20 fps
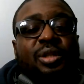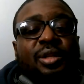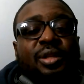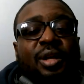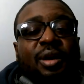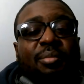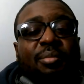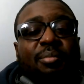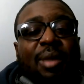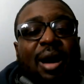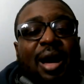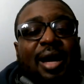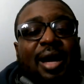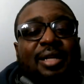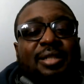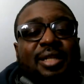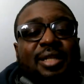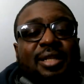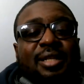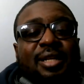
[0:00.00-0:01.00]
their
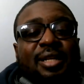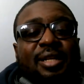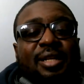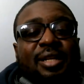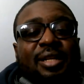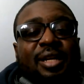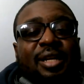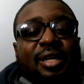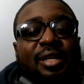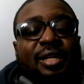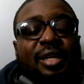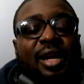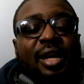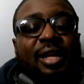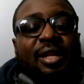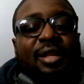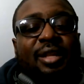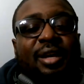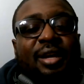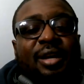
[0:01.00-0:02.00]
minds and
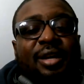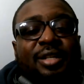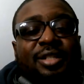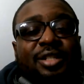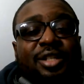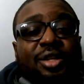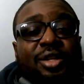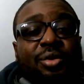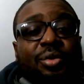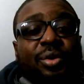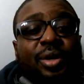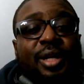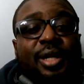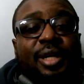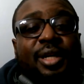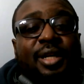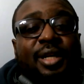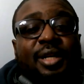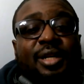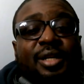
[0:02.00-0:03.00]
their ingenuity
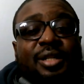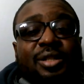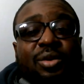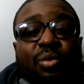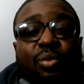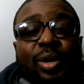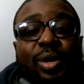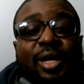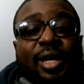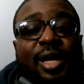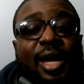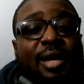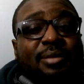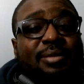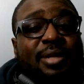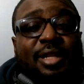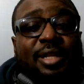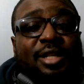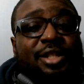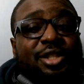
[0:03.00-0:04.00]
to win games
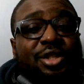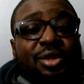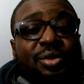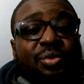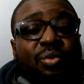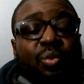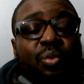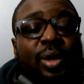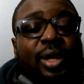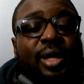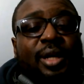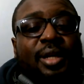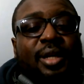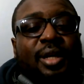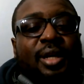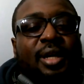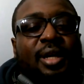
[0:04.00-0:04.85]
that they shouldn't win.